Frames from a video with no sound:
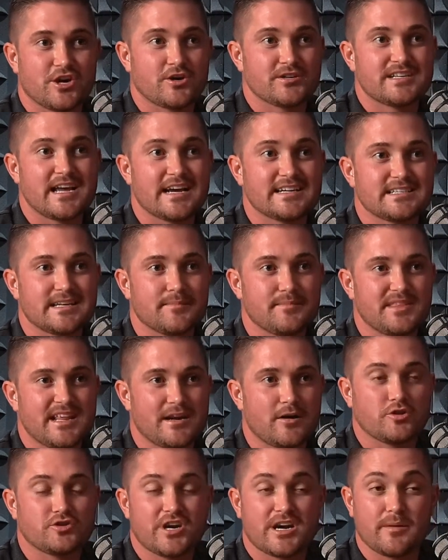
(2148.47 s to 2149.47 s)
texting them, and then
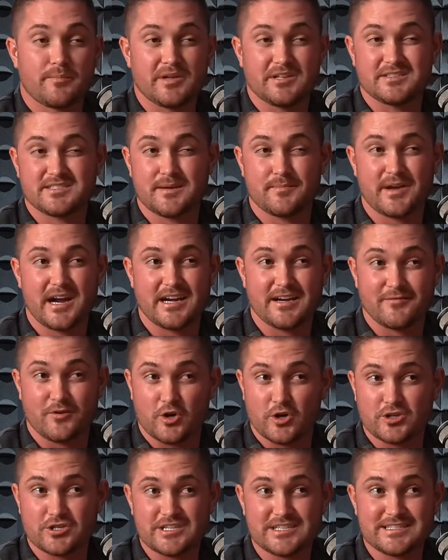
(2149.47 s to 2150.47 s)
I'll try to build some kind of
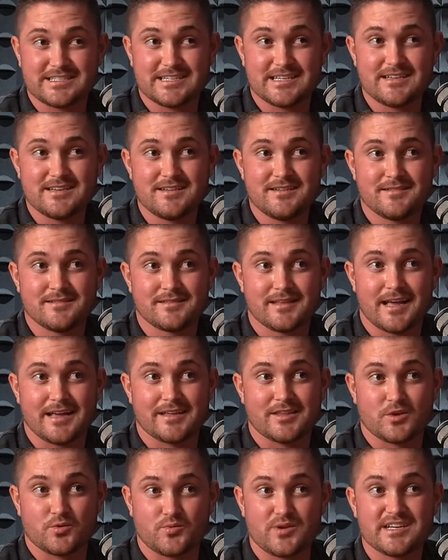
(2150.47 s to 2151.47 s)
urgency.
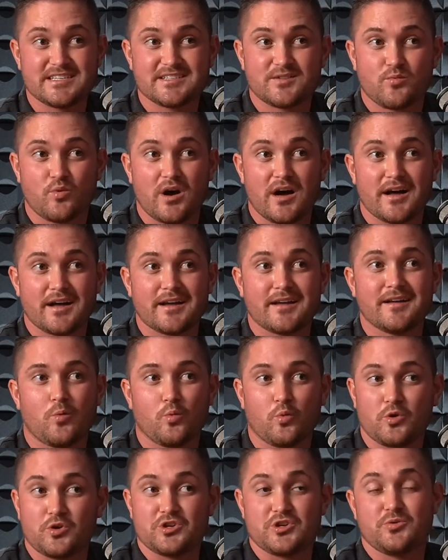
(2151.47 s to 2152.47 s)
Like the reason why
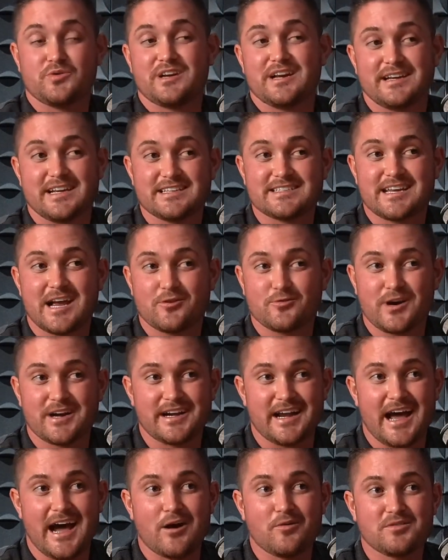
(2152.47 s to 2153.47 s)
we're doing a discount right
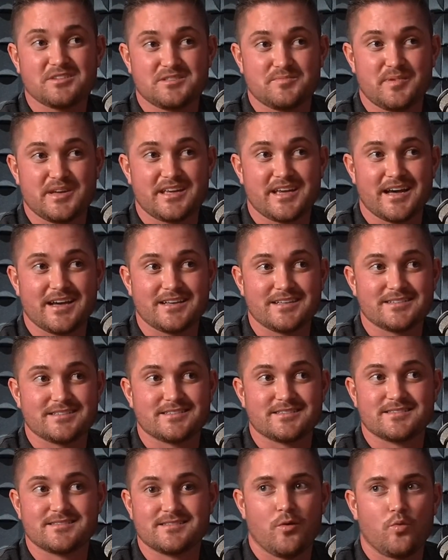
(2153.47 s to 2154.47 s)
now is
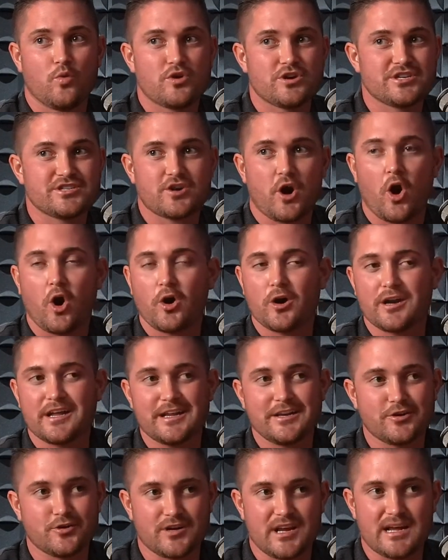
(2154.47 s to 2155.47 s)
because we're just already
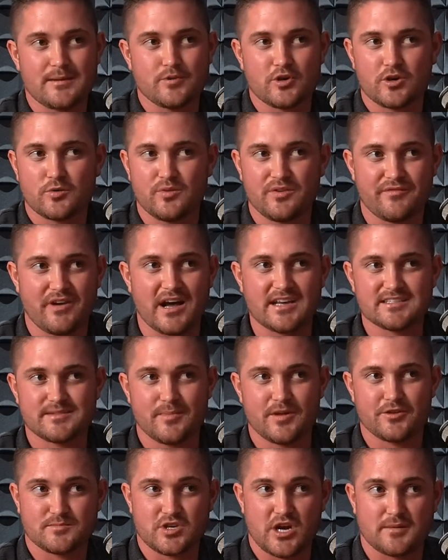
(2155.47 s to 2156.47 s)
in your neighborhood. We've got some
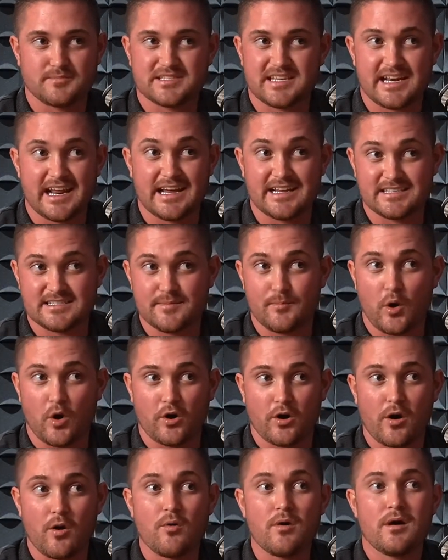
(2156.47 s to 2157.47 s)
other jobs today and
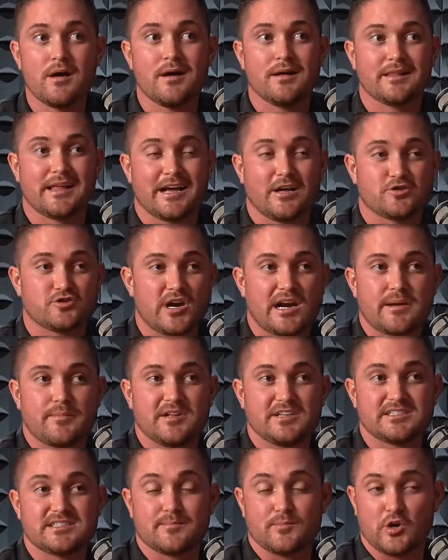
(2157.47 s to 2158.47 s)
tomorrow. Like I'll try to
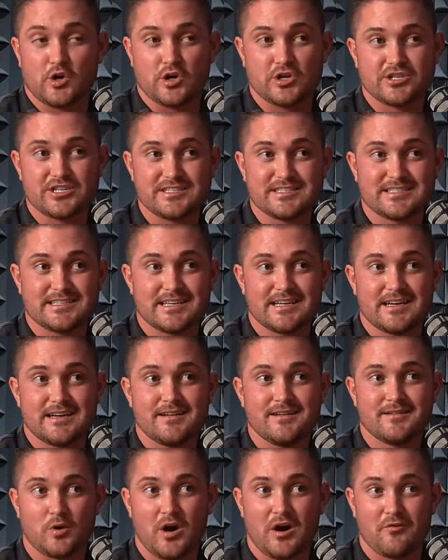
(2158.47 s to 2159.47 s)
build some
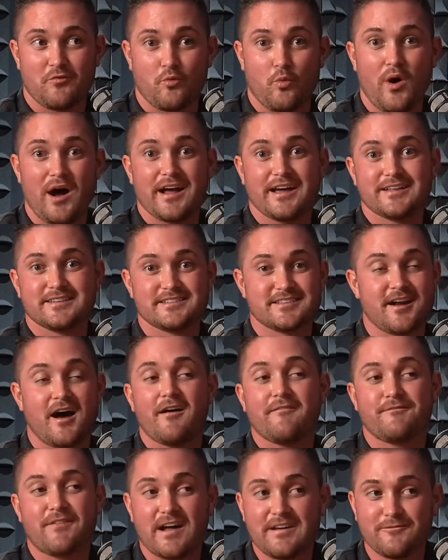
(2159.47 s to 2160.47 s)
urgency of why it's
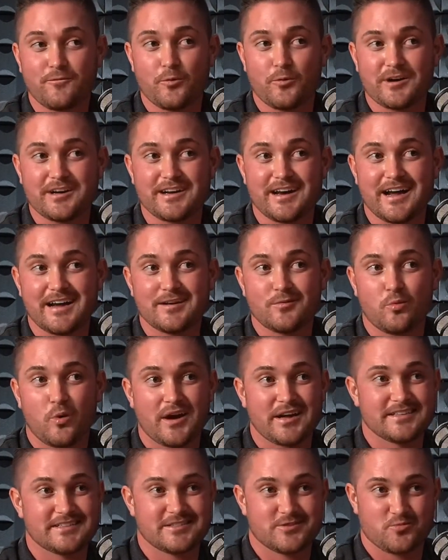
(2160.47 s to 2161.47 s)
not $549, why
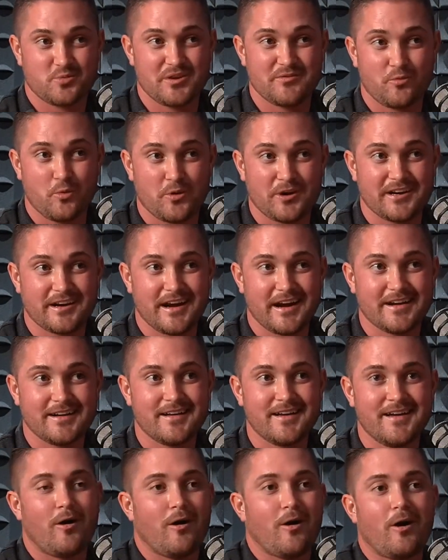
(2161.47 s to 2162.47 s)
it's $349.
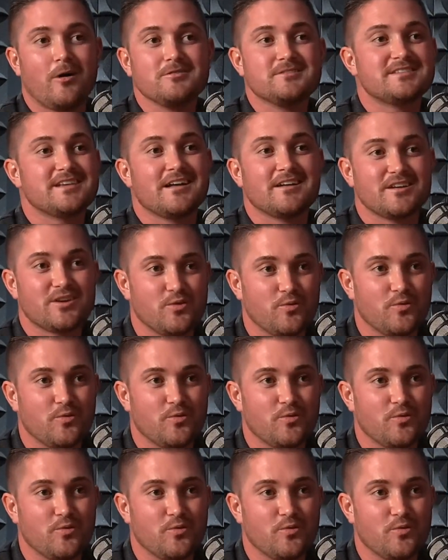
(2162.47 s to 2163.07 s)
I'll tell you